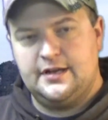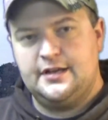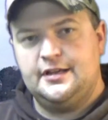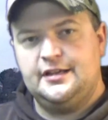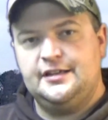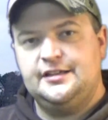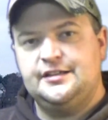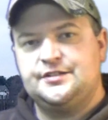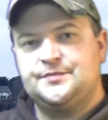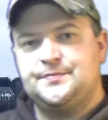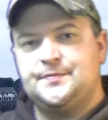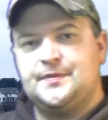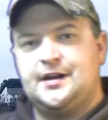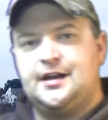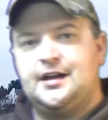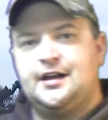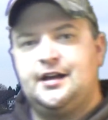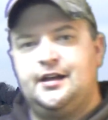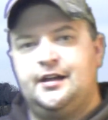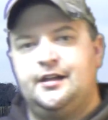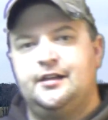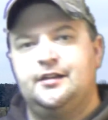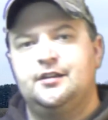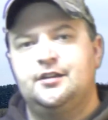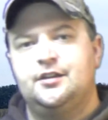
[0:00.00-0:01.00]
is
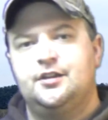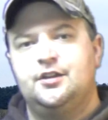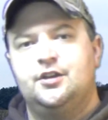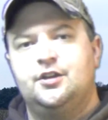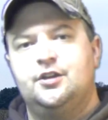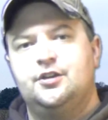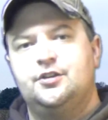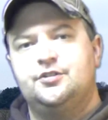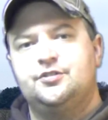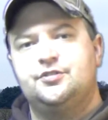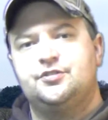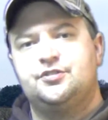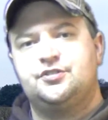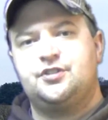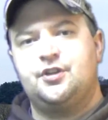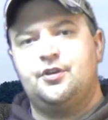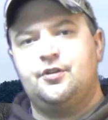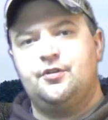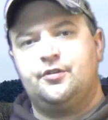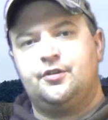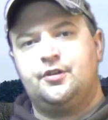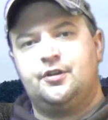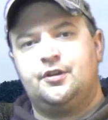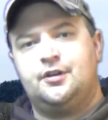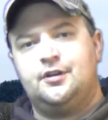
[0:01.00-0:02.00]
my
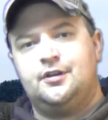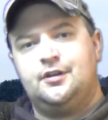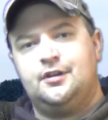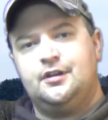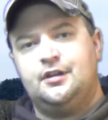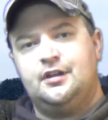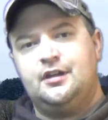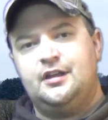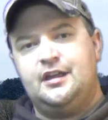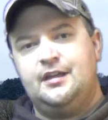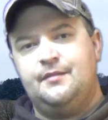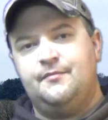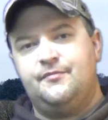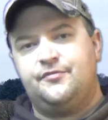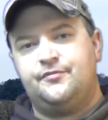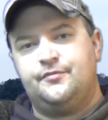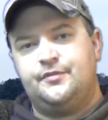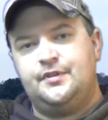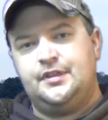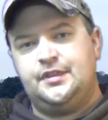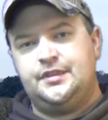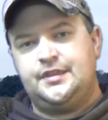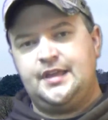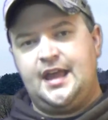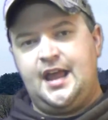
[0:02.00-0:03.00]
Stoeger
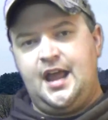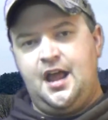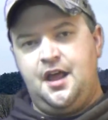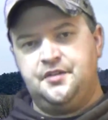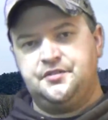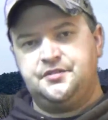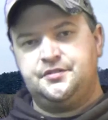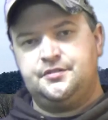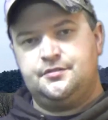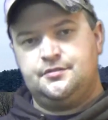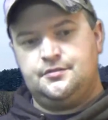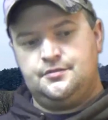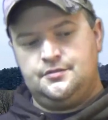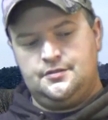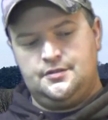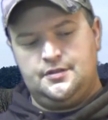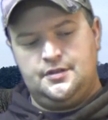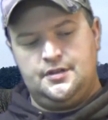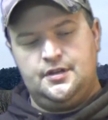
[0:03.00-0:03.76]
M3000.